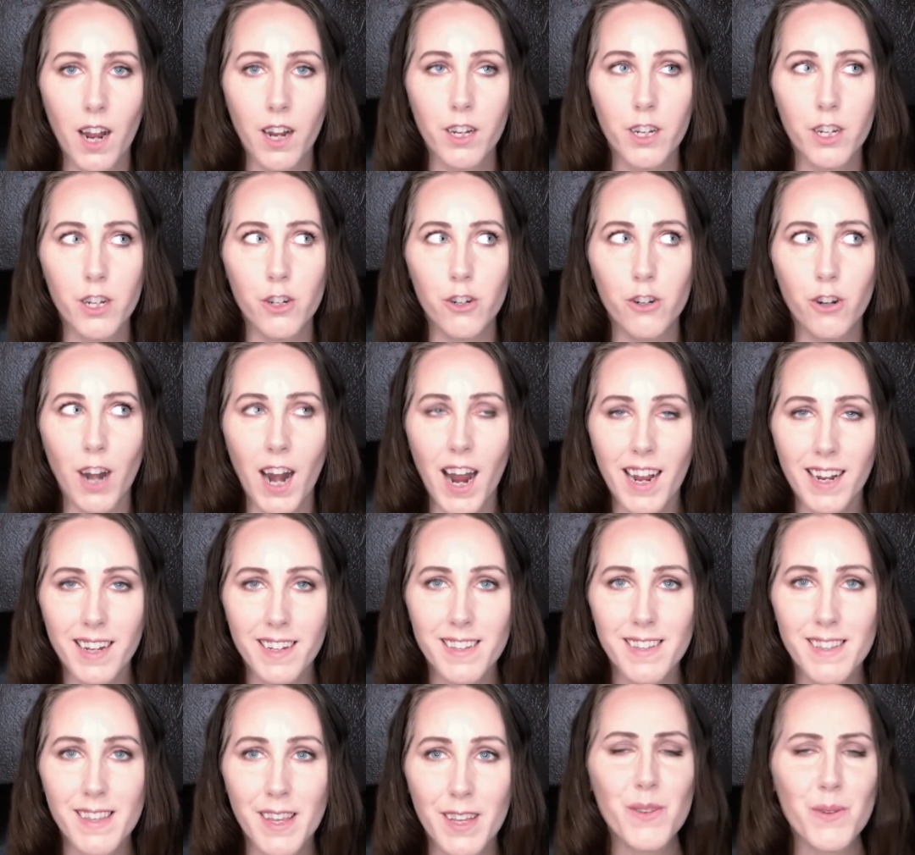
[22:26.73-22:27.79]

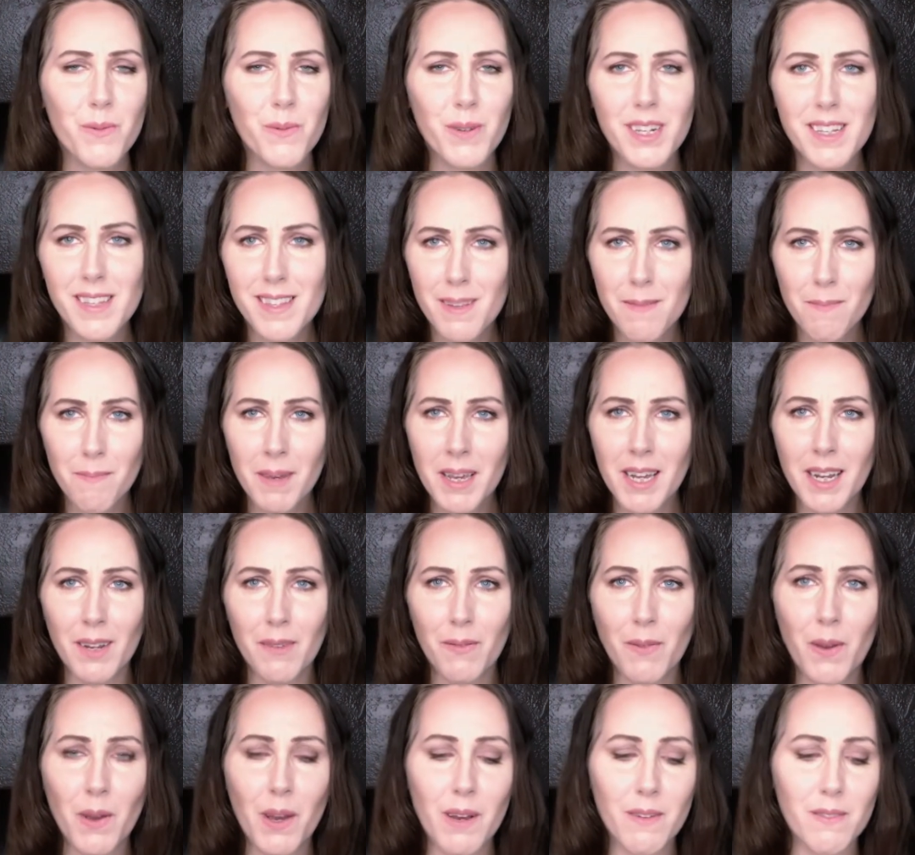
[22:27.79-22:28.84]
contracts. So what does it mean
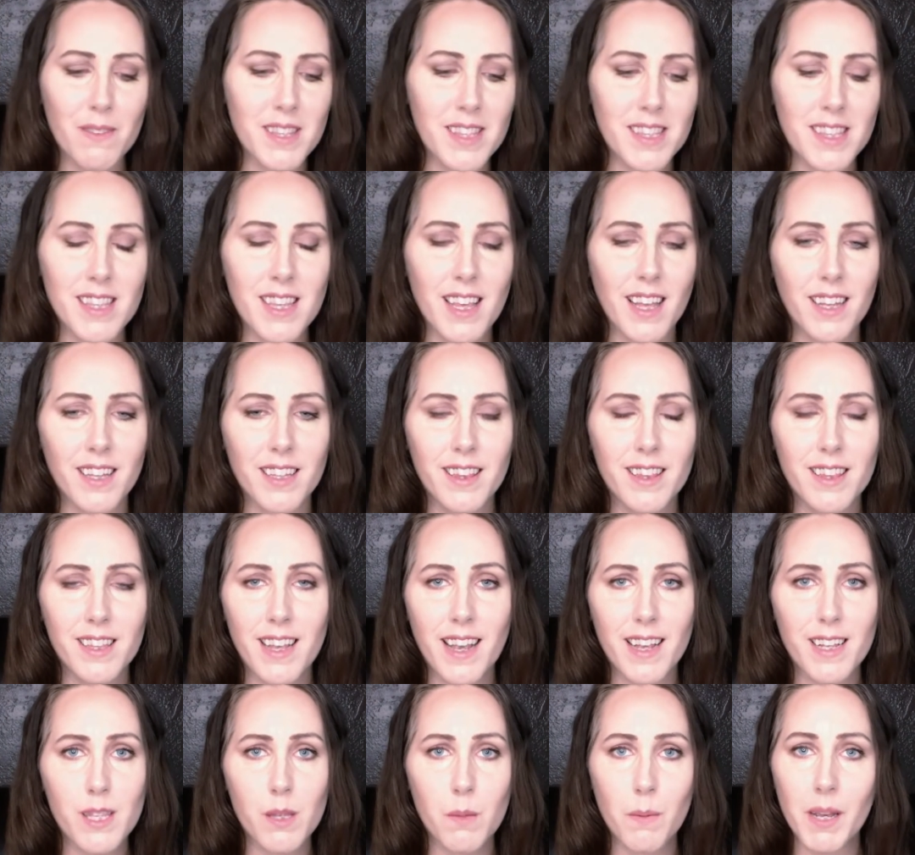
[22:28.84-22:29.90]
if you have
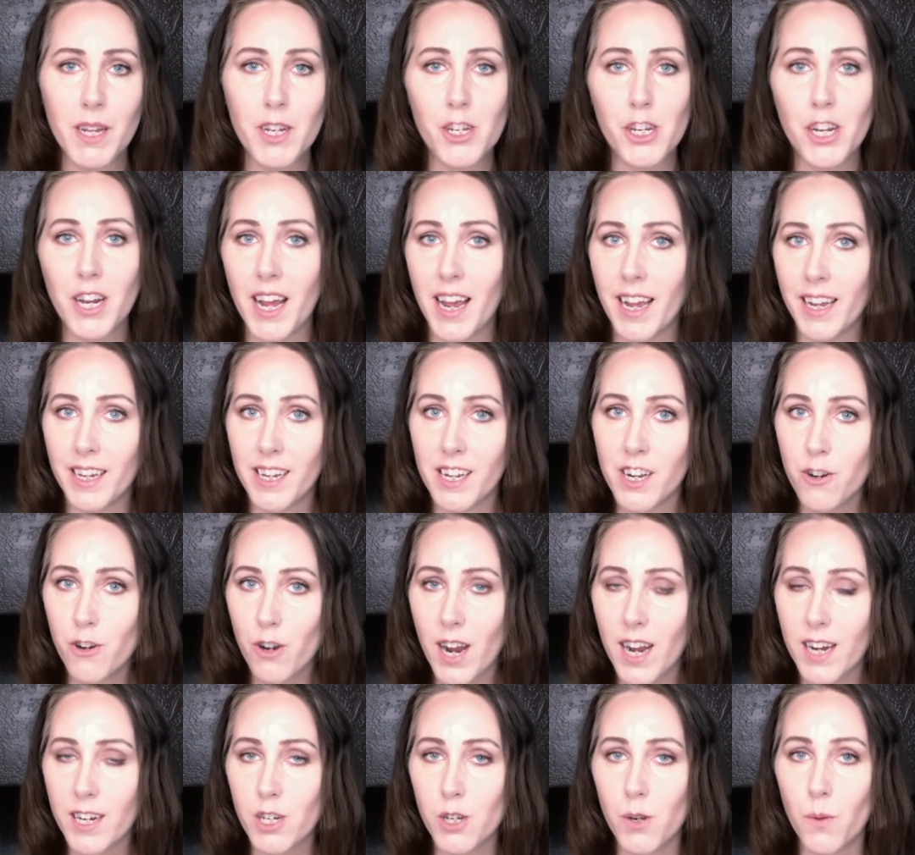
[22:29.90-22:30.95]
expansion and
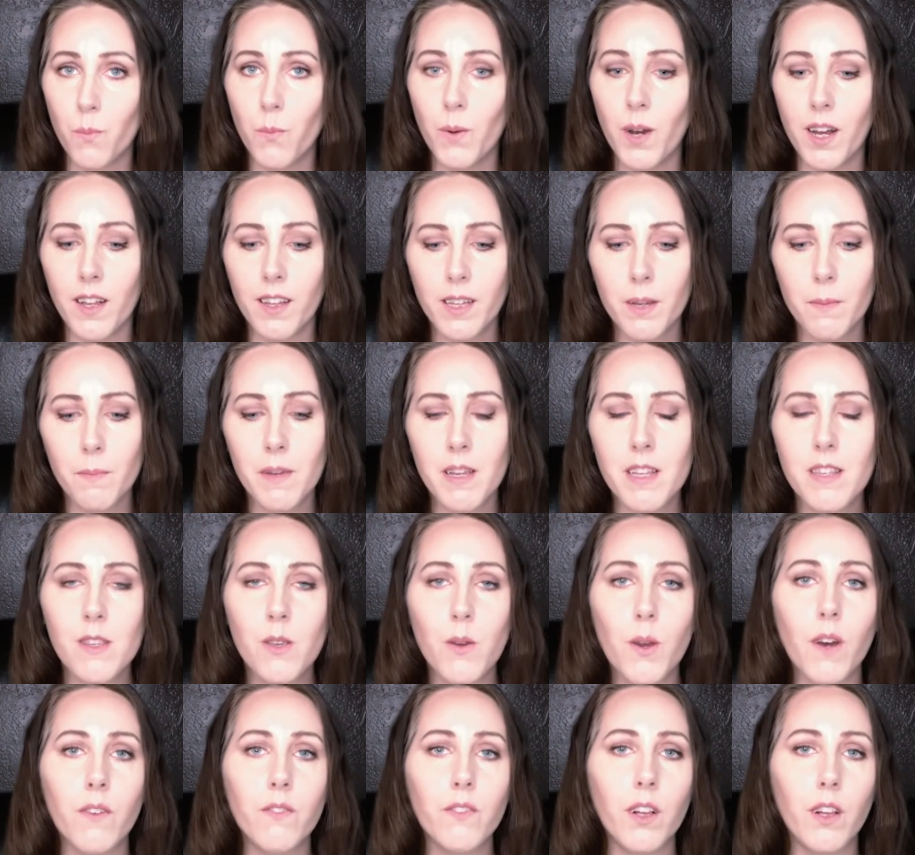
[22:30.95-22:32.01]
contraction? Well, it means
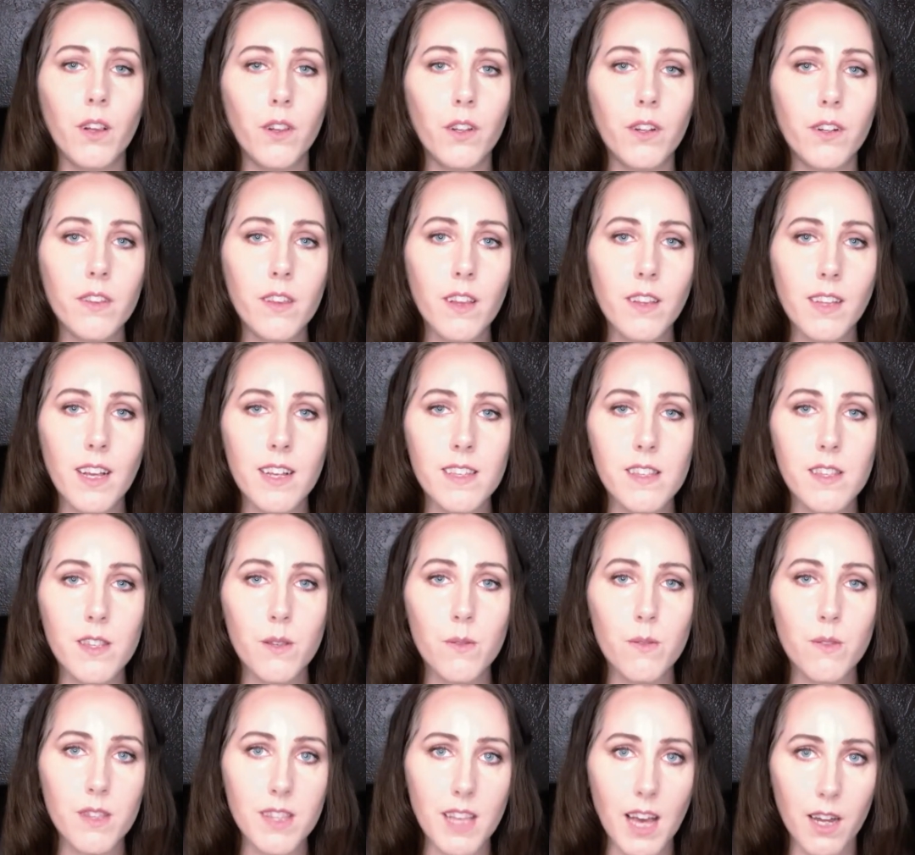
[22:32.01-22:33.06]
you have to learn the
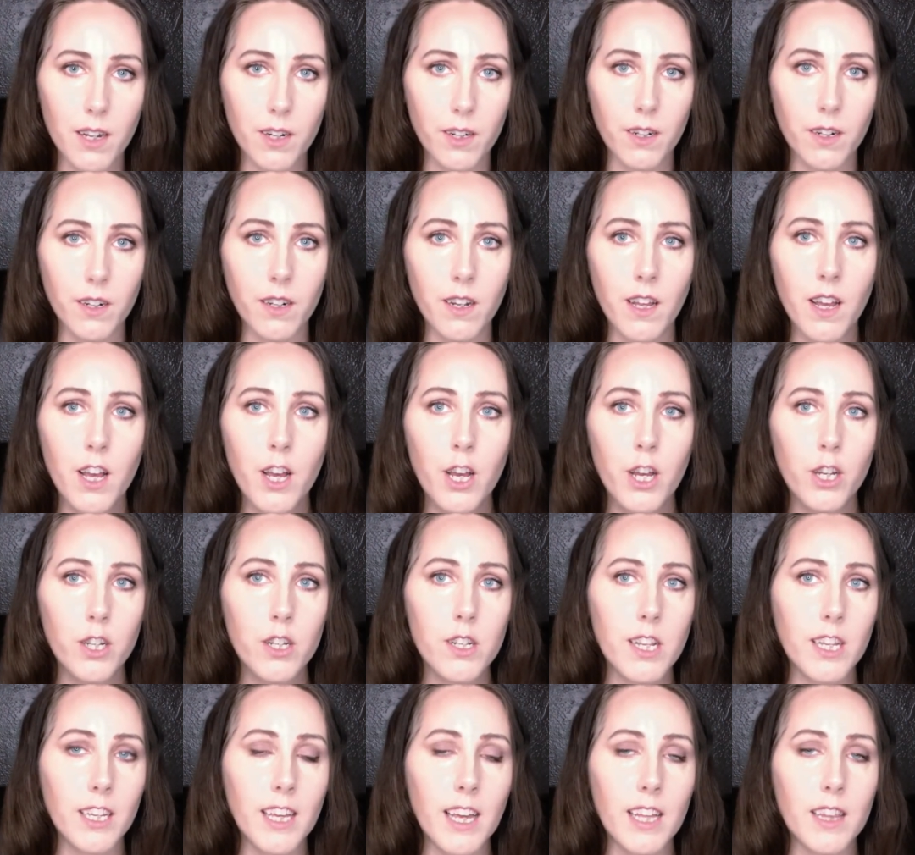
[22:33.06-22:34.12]
lessons of Saturn
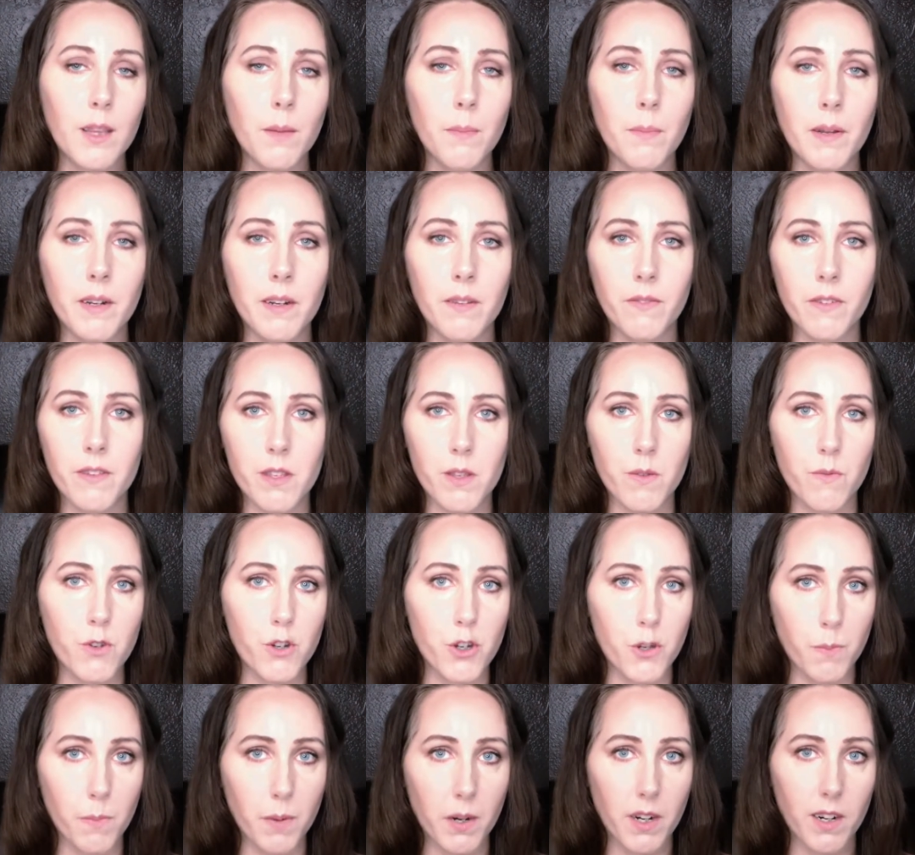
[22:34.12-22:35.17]
to get the benefits of
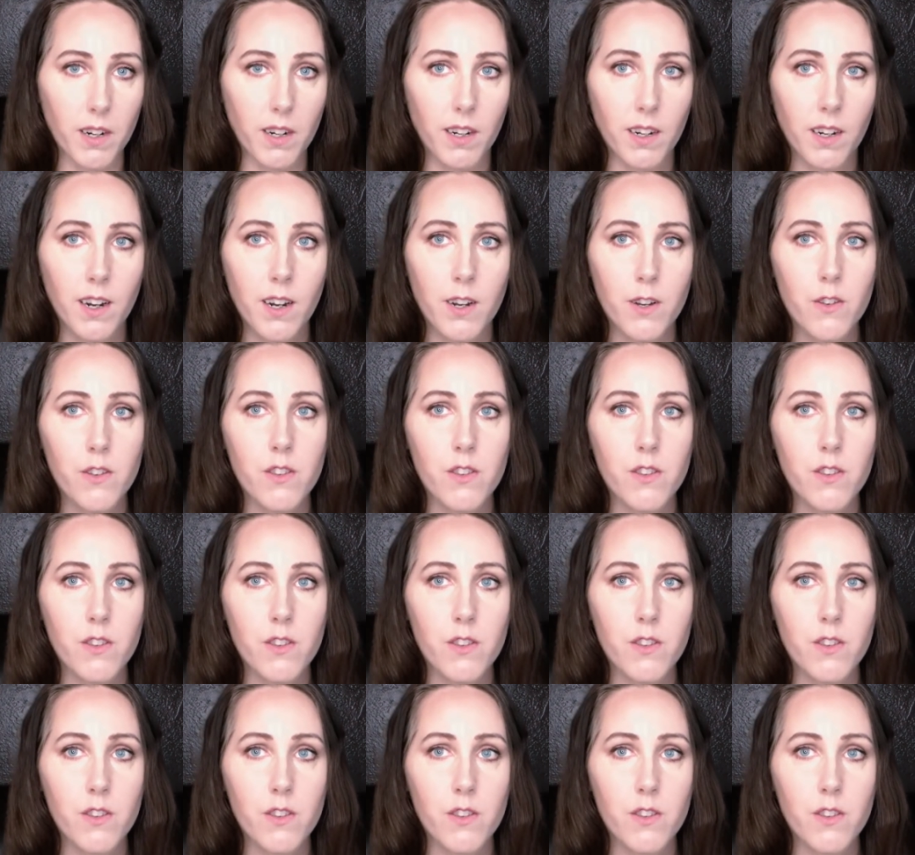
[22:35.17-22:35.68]
Jupiter.